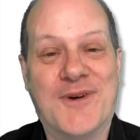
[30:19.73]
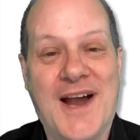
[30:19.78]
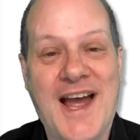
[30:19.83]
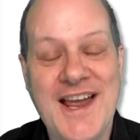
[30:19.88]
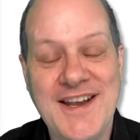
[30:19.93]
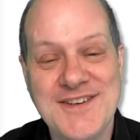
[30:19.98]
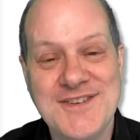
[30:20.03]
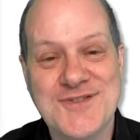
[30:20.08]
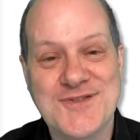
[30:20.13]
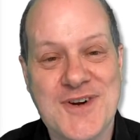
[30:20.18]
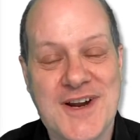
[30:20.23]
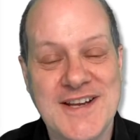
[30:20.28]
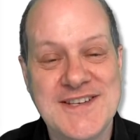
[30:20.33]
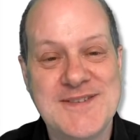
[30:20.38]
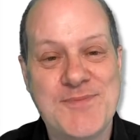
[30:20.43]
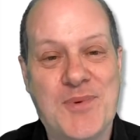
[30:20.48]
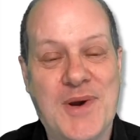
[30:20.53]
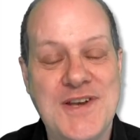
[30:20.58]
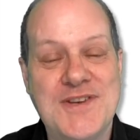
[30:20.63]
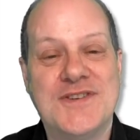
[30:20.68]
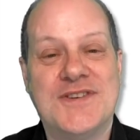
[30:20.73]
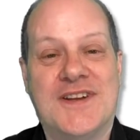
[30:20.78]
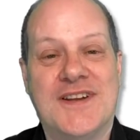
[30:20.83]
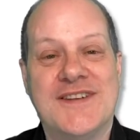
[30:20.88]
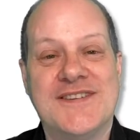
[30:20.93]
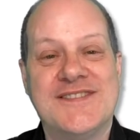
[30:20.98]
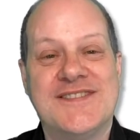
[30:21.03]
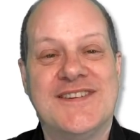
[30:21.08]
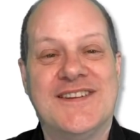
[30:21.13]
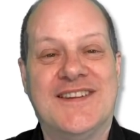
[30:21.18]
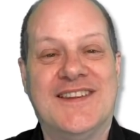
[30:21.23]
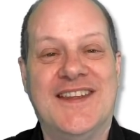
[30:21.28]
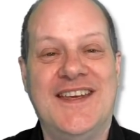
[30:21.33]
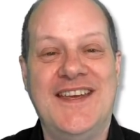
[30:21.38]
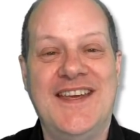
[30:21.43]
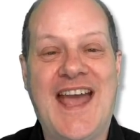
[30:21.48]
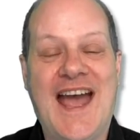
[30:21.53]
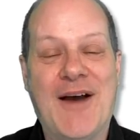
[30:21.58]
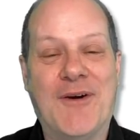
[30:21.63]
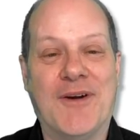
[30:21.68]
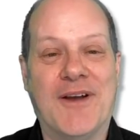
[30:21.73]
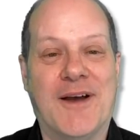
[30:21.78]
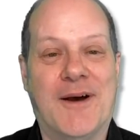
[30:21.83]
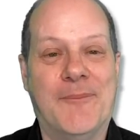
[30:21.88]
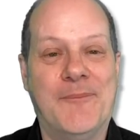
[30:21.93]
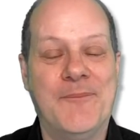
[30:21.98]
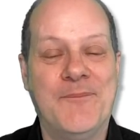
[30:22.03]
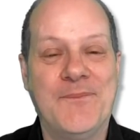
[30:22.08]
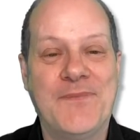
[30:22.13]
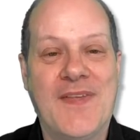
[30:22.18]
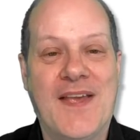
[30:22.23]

I hadn't tried to prejudice the outcome.